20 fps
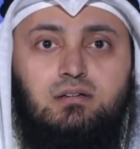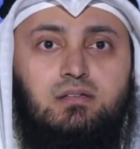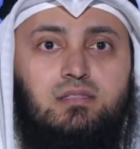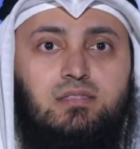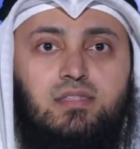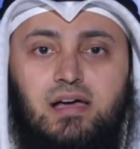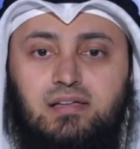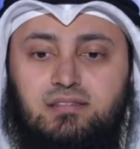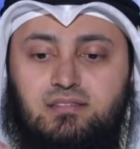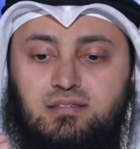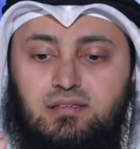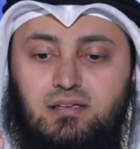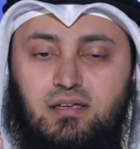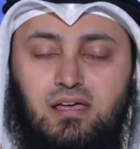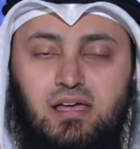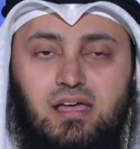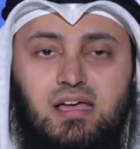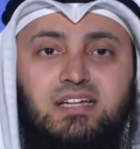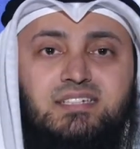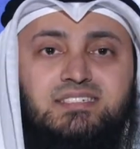that
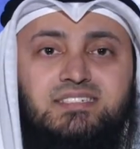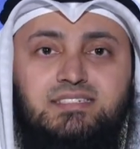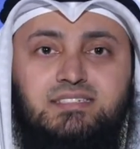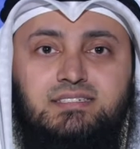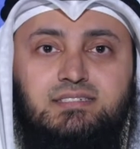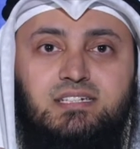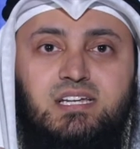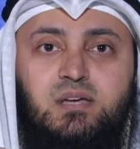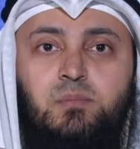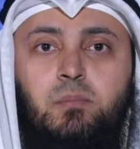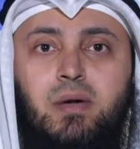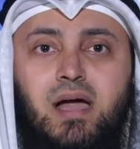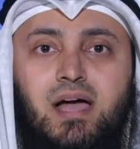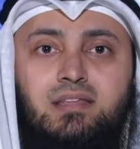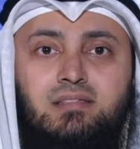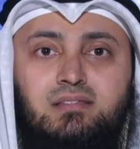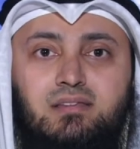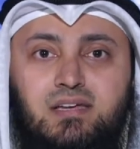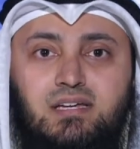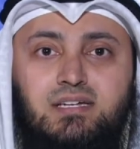his
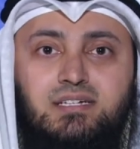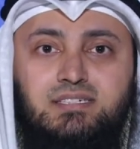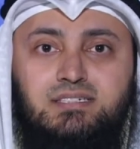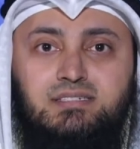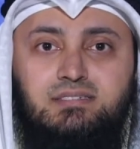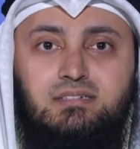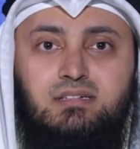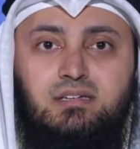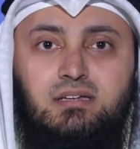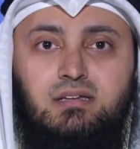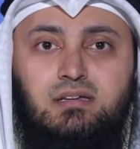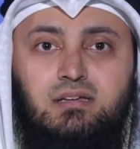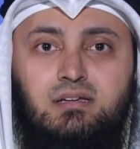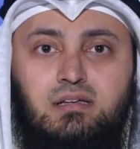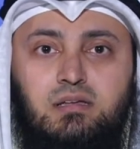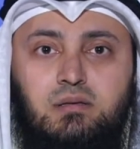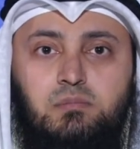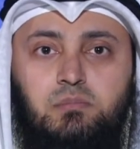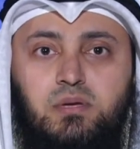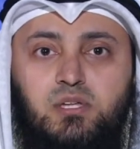command is
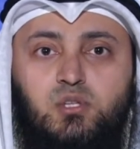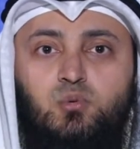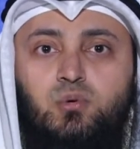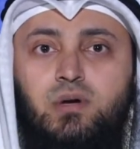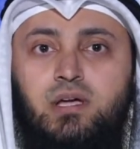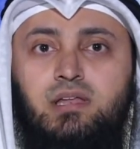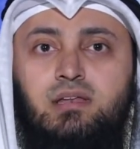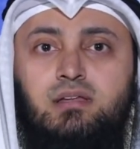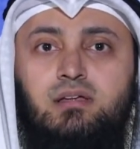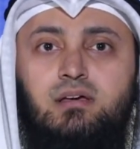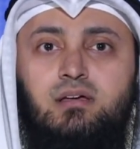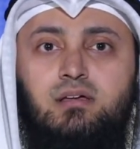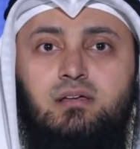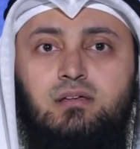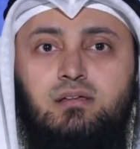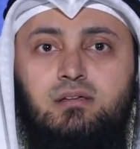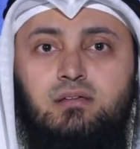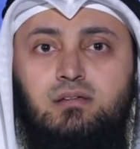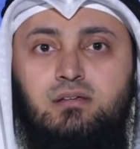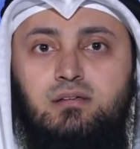between
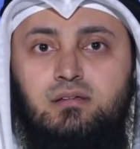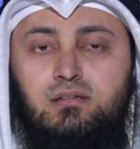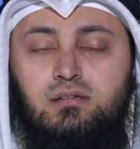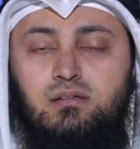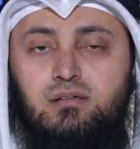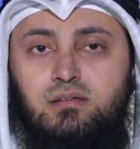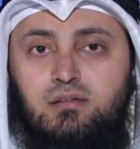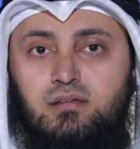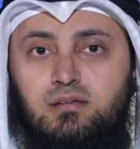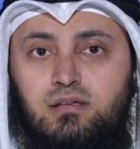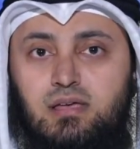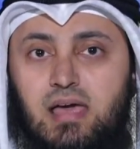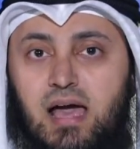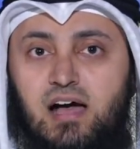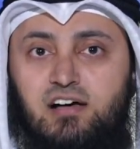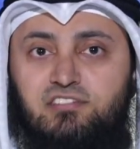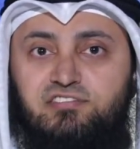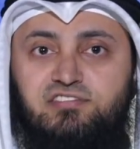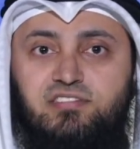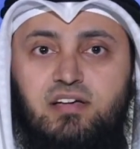
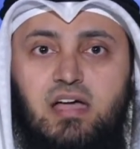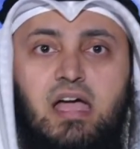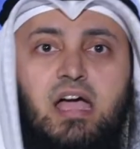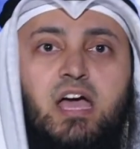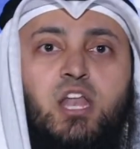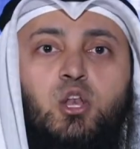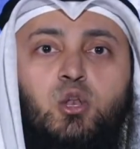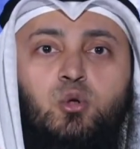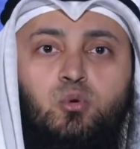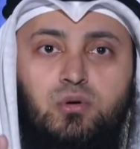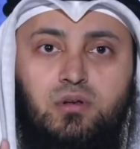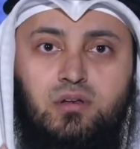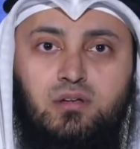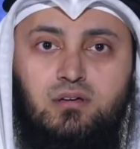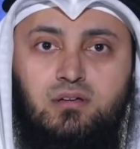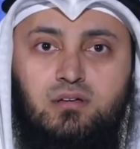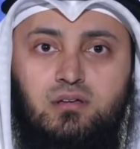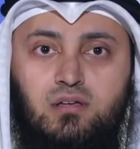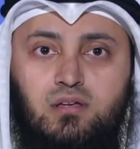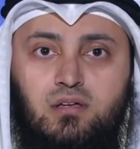kaf and noon,
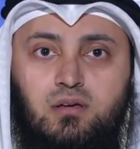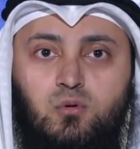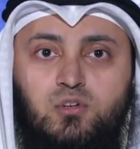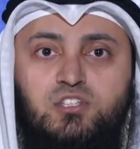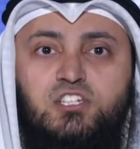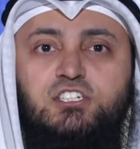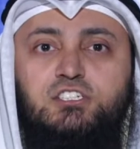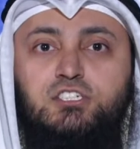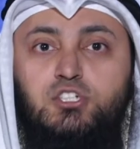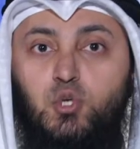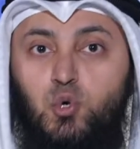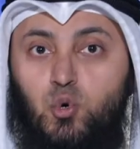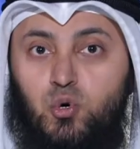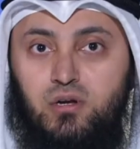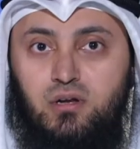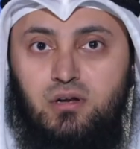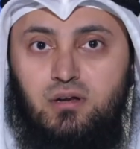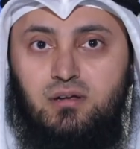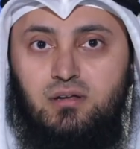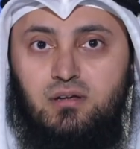which is
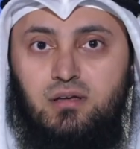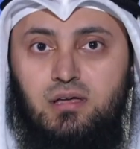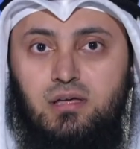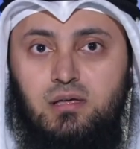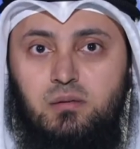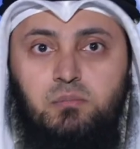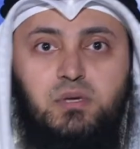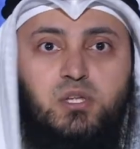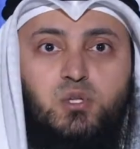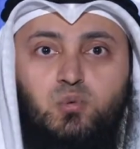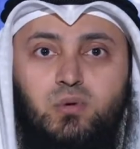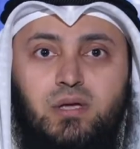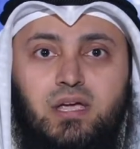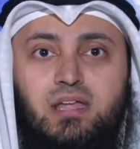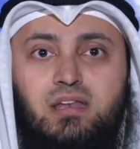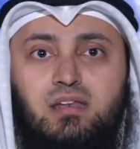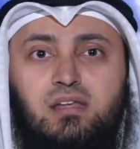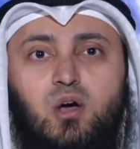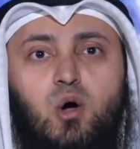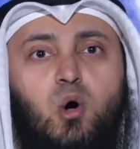kun,
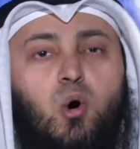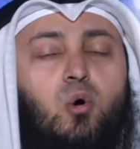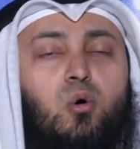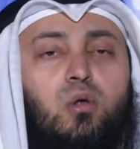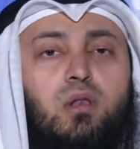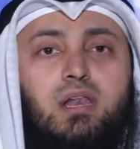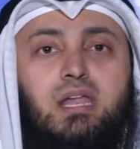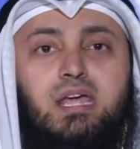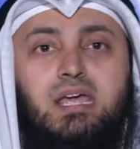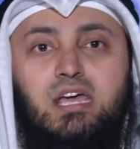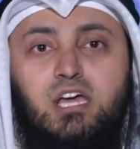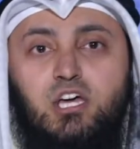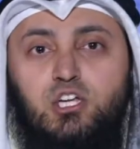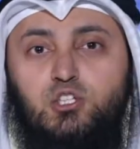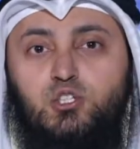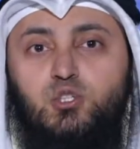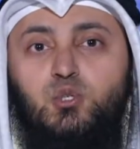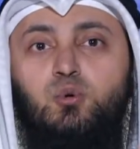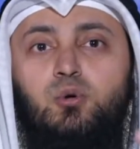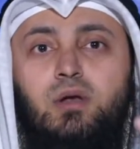between only
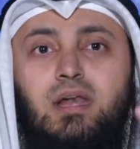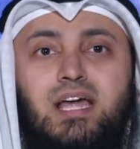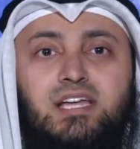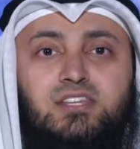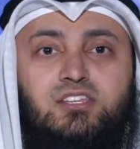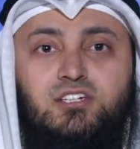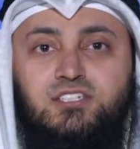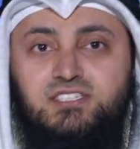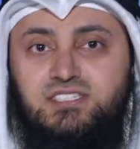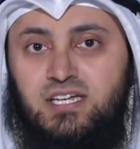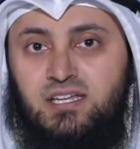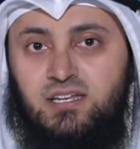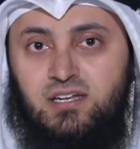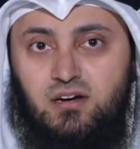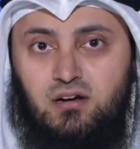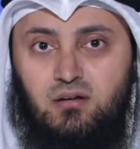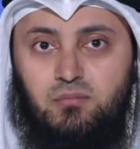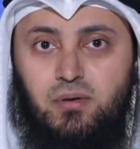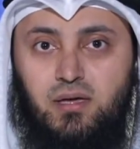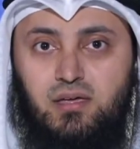two letters in
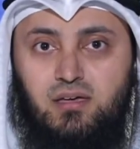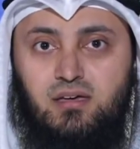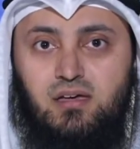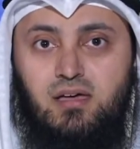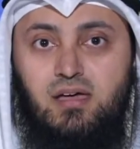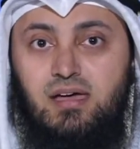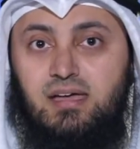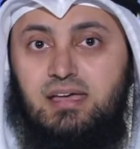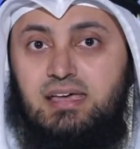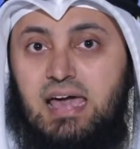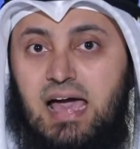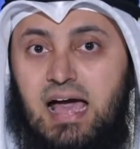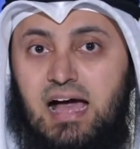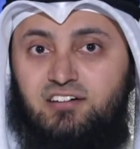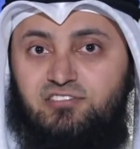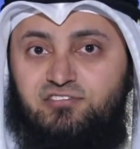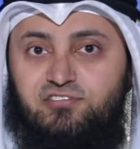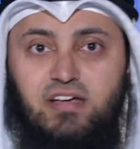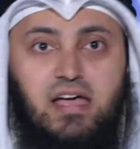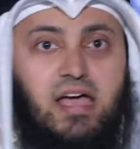Arabic,
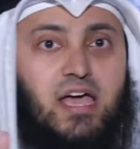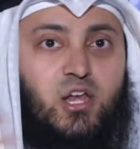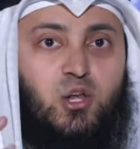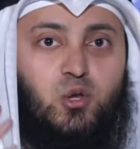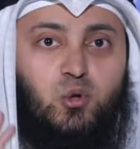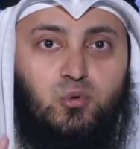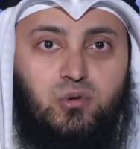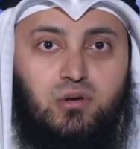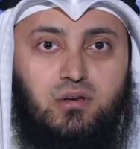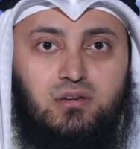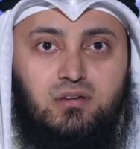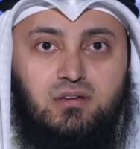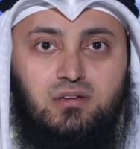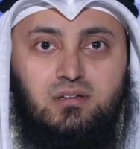kaf and noon,